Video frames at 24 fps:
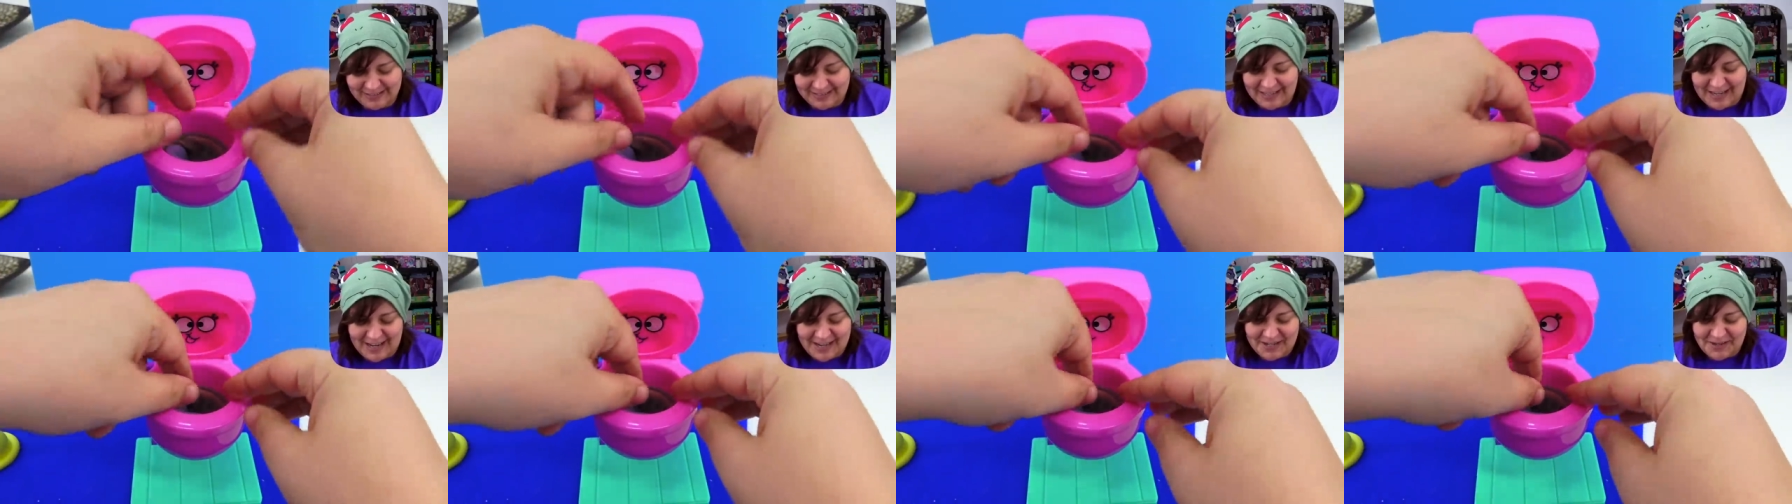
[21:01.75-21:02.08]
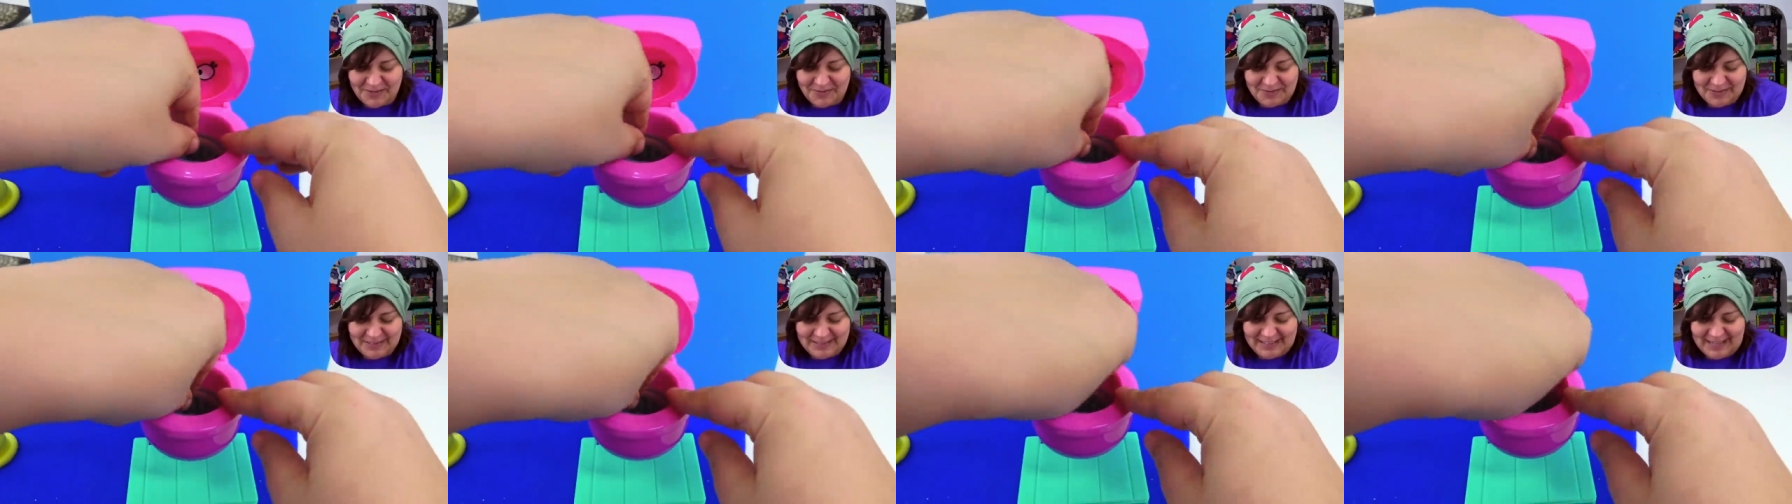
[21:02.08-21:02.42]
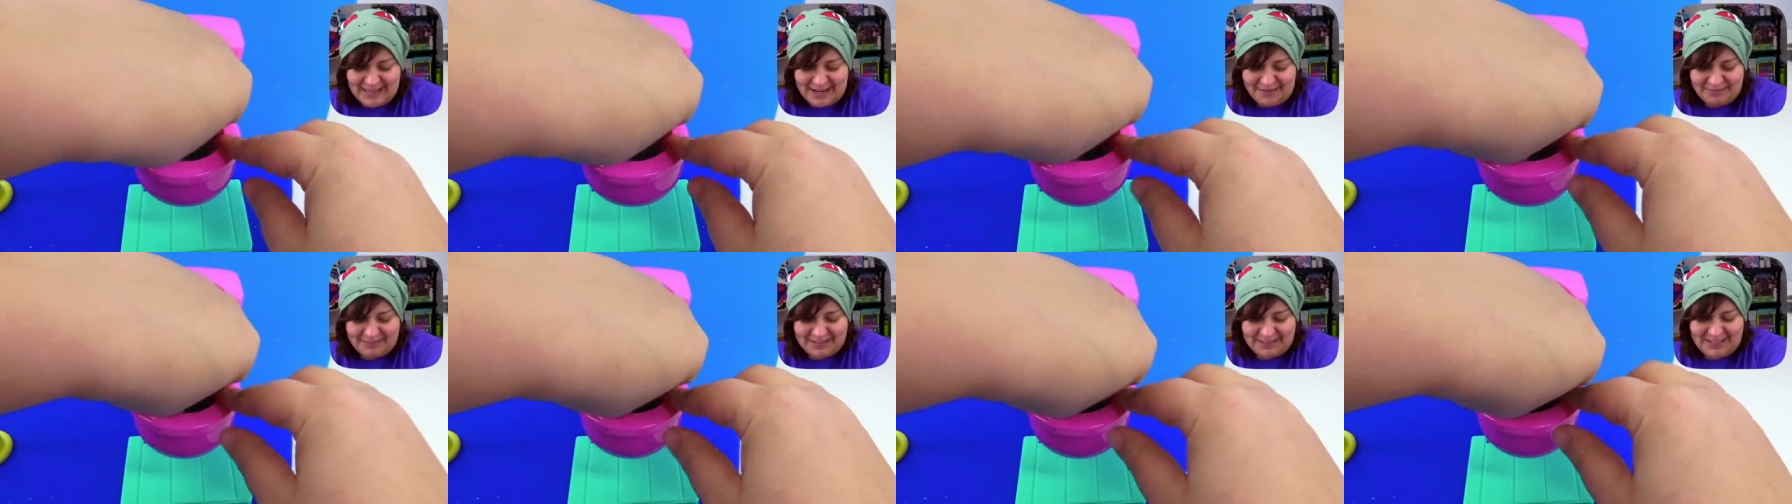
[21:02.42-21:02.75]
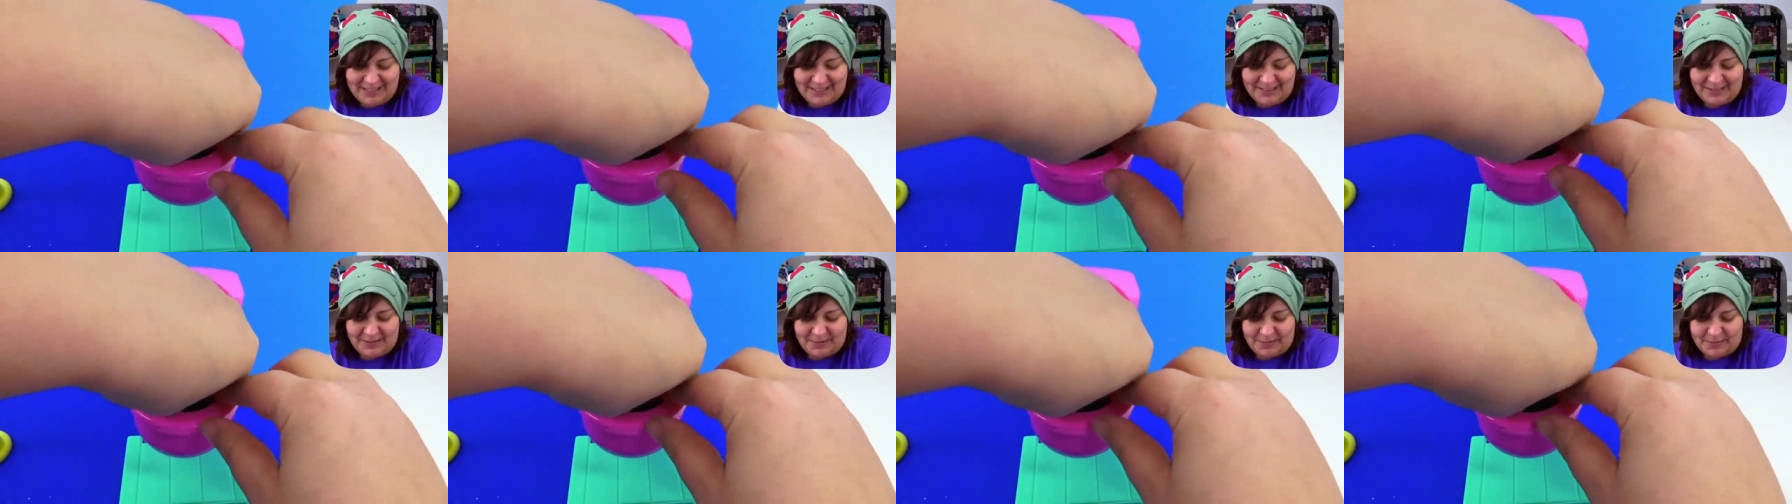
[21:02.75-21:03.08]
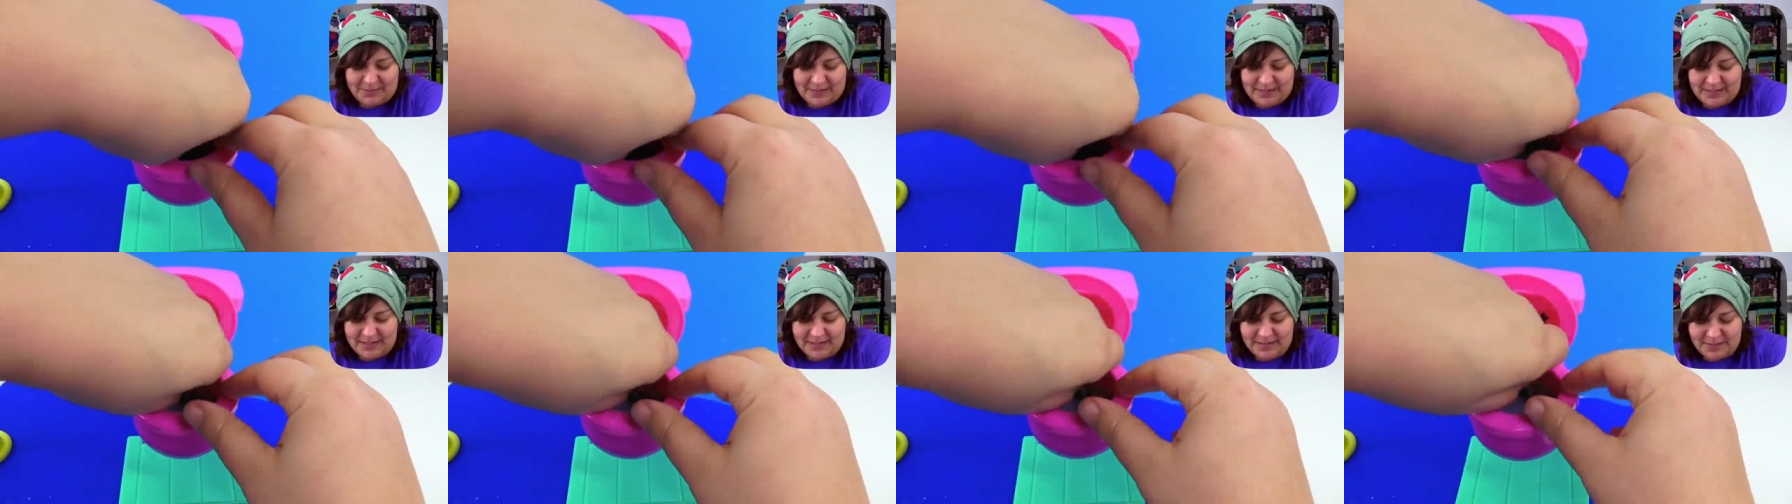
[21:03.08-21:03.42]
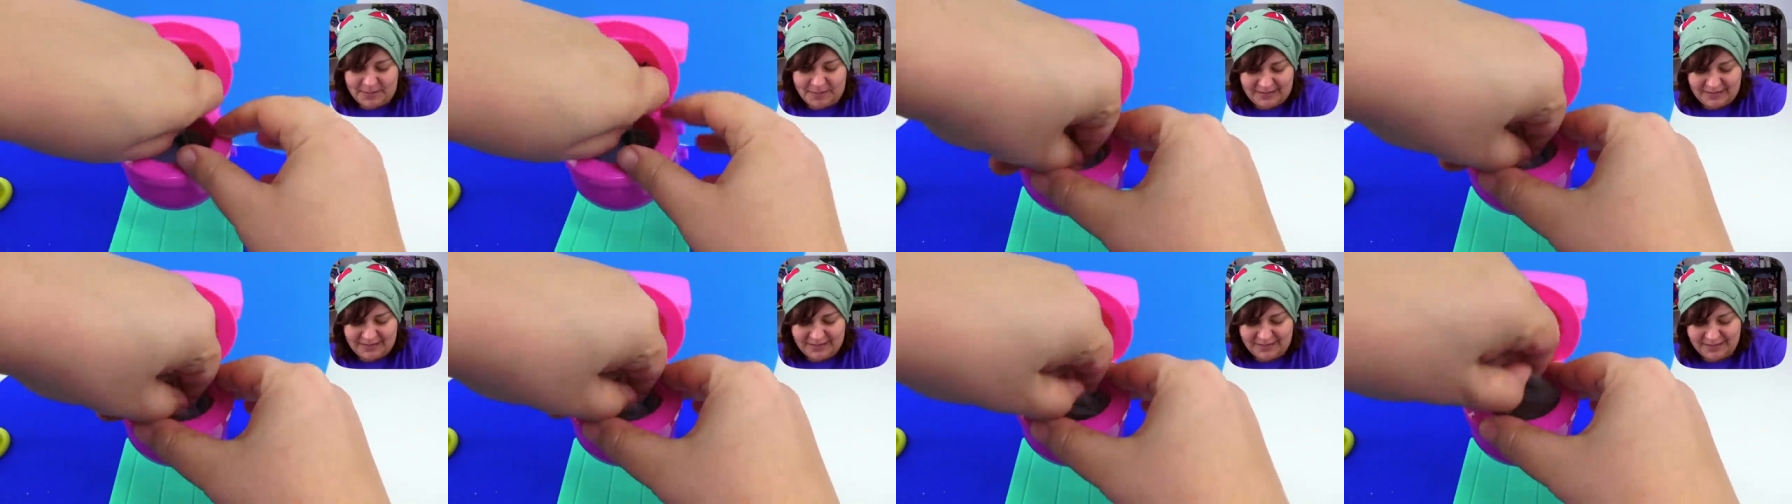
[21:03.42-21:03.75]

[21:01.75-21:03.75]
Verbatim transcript: Yeah, you really have to take the ring up.